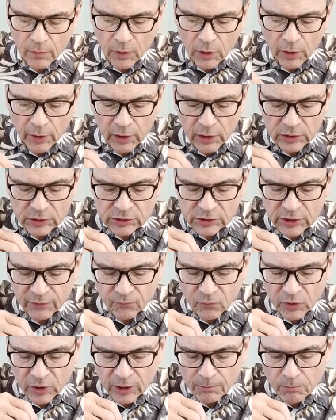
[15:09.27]
All right, let's see
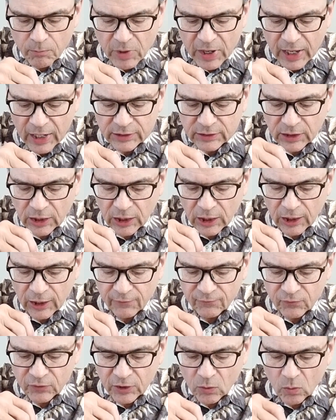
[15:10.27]
if we can get back to
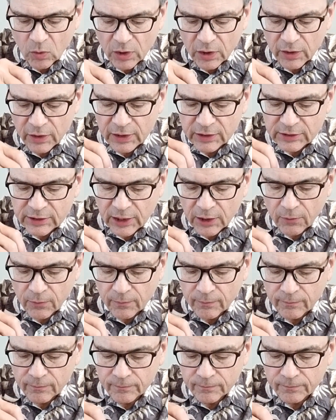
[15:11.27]
lifting one of these out